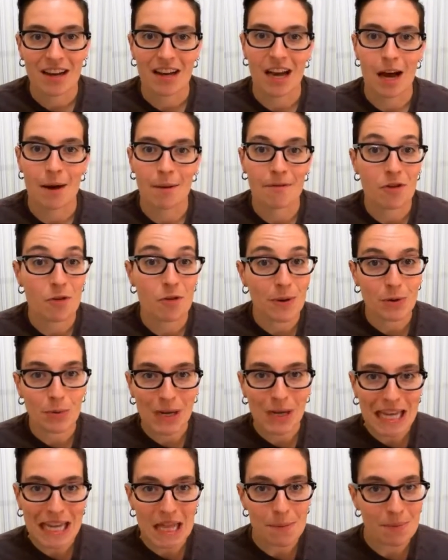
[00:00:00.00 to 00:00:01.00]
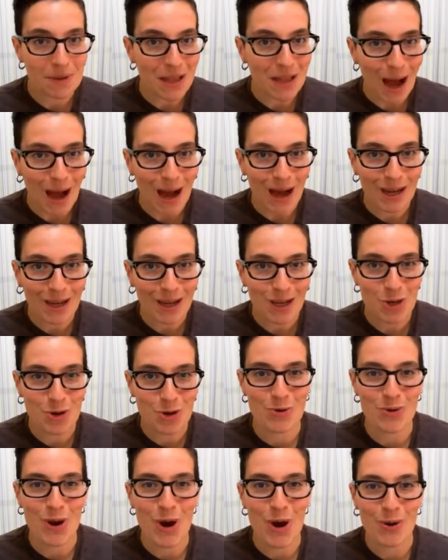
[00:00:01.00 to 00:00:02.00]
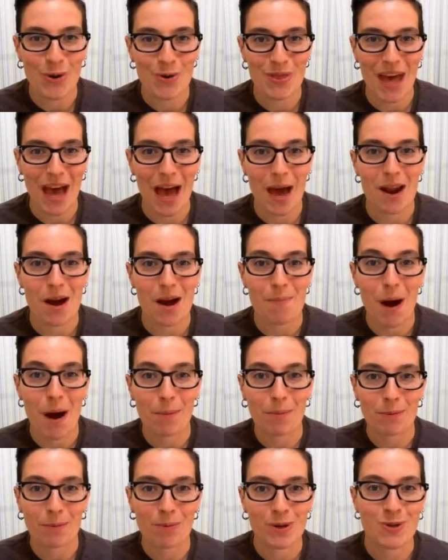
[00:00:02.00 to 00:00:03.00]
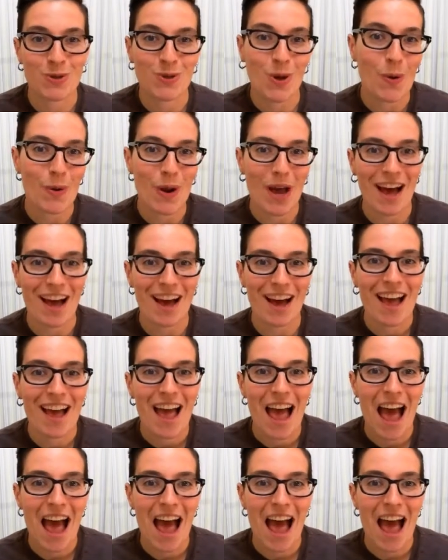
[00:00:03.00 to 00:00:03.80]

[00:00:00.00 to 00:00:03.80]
If you've been reading the blog, you know that a public persona